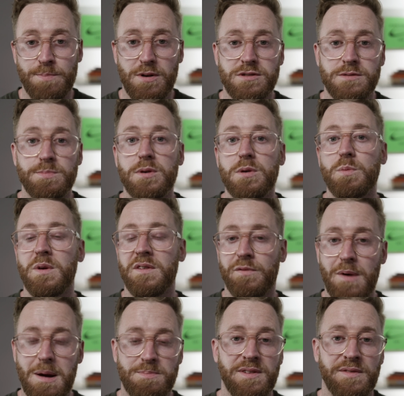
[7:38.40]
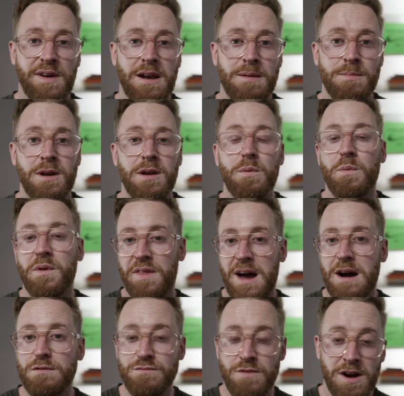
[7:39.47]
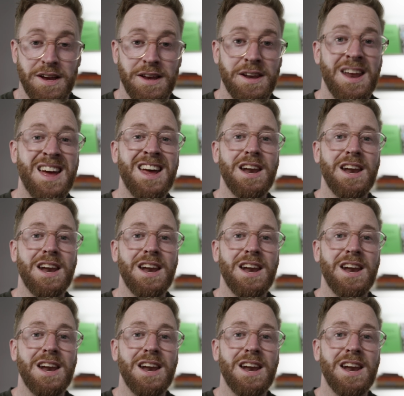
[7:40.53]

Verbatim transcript: possible with web development without writing